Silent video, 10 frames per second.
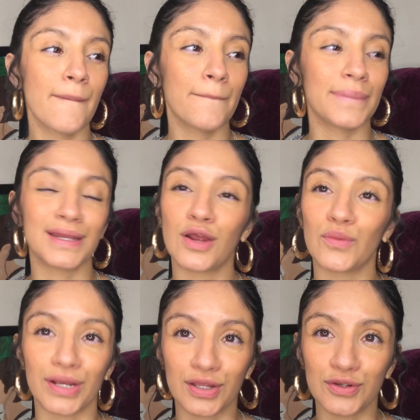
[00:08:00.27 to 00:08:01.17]
but not
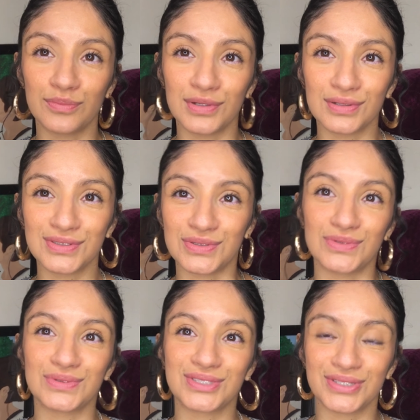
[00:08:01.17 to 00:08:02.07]
regular milk. So
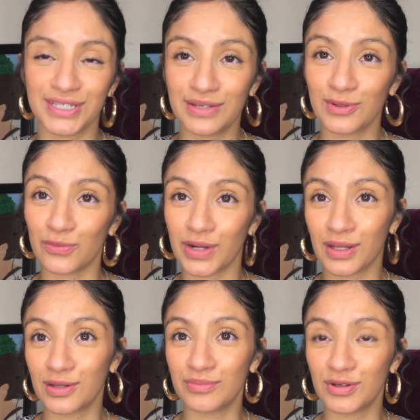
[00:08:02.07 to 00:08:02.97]
to him, the
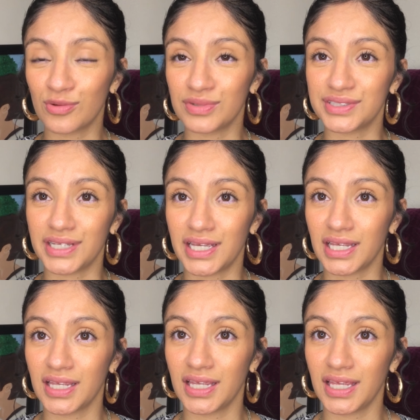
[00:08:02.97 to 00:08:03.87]
regular milk was like,
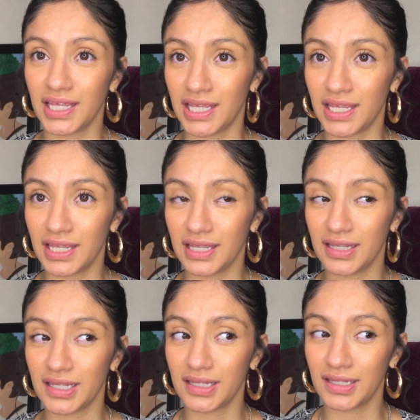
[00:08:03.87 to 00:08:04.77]
eh,
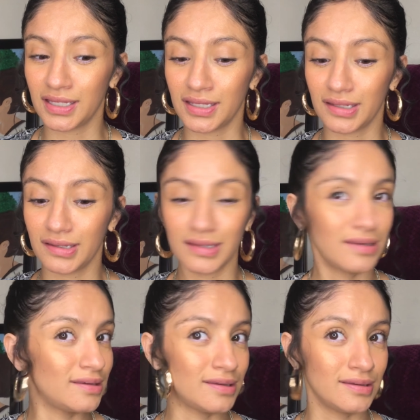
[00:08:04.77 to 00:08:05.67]
eh,
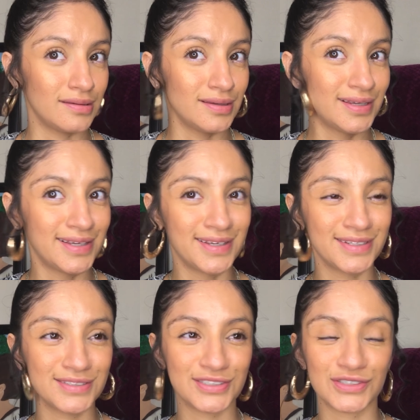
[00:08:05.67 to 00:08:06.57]
eh.
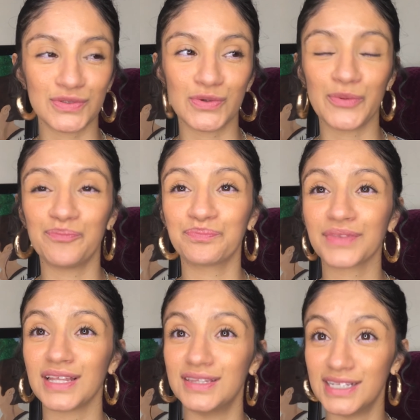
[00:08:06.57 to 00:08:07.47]
So
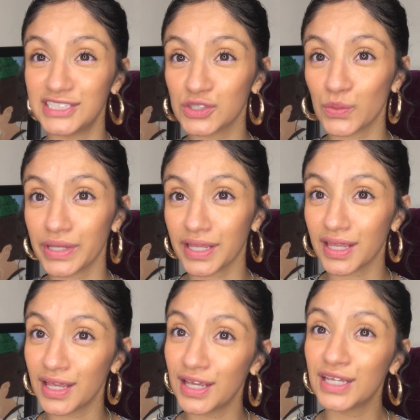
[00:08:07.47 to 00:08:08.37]
Nesquik
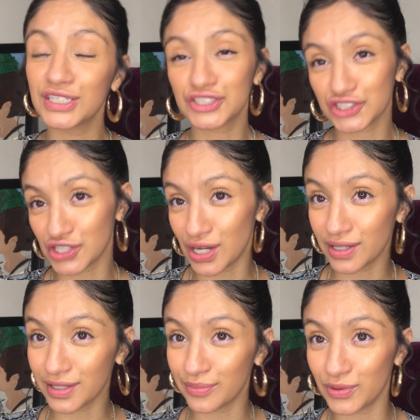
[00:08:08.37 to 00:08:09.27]

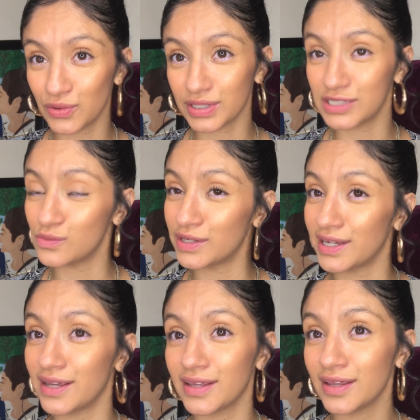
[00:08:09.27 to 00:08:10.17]
chocolate milk is what
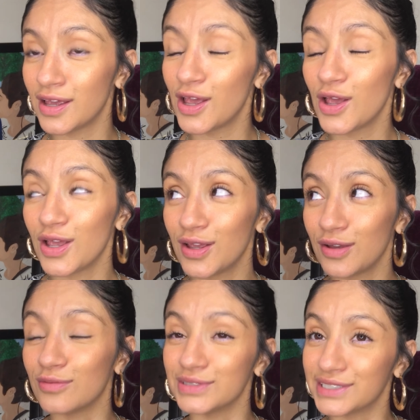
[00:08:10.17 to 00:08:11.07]
I
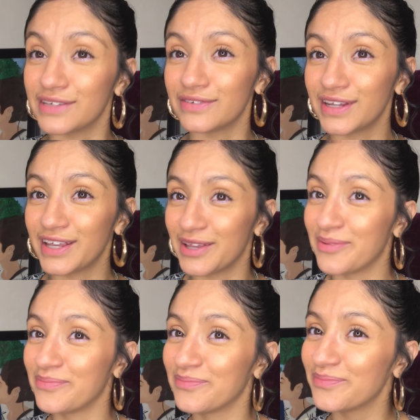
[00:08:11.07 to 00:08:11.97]
was giving
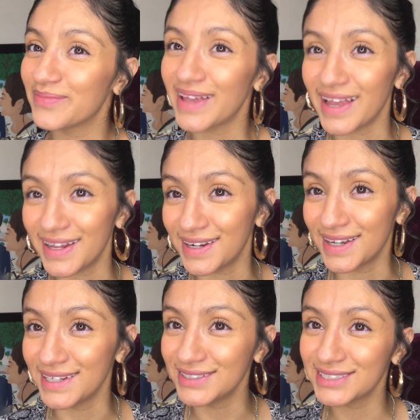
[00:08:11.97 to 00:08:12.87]
him at
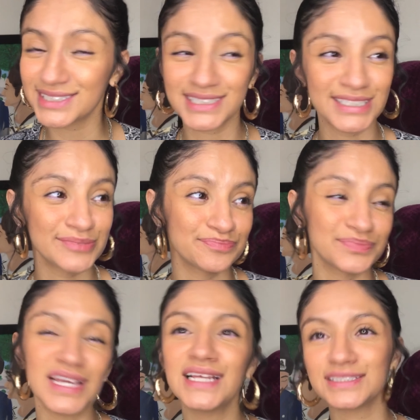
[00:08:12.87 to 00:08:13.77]
night
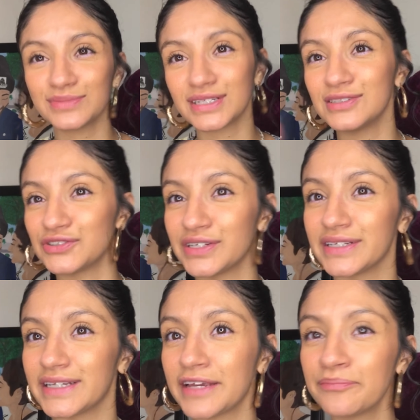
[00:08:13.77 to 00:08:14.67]
and sometimes during the
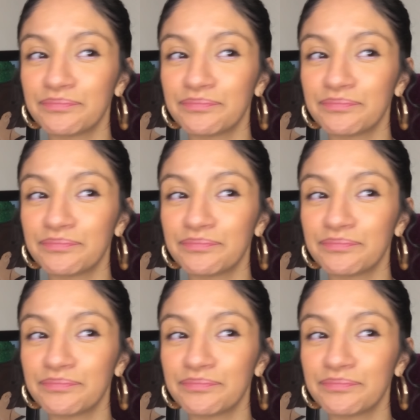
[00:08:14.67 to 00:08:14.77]
day.